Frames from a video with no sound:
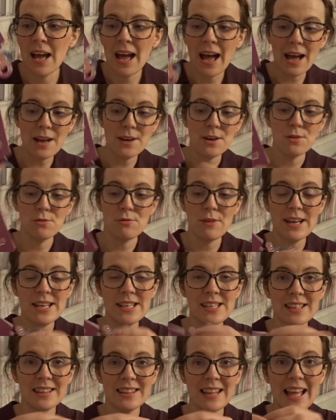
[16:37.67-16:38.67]
and
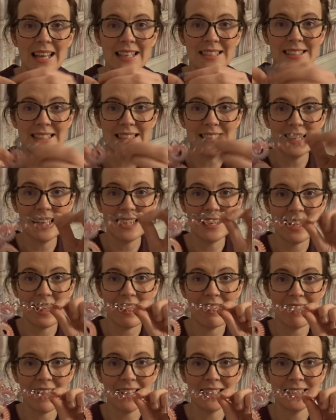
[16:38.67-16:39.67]
Grace likes these like
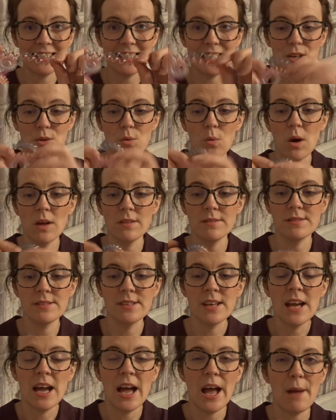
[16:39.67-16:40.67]
elastic
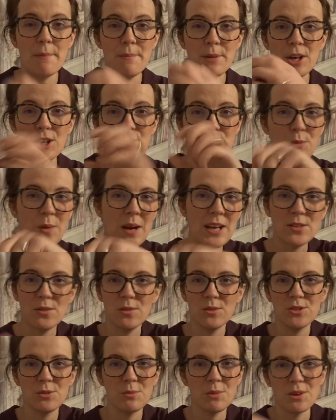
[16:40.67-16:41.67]
ones because she wears
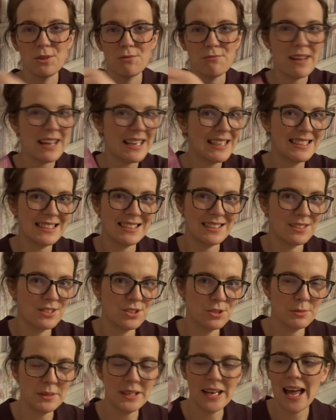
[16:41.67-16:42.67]
some on her wrist and
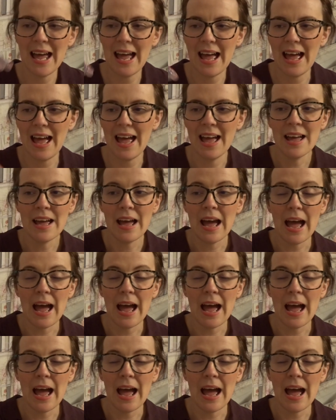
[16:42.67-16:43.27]
some in her hair.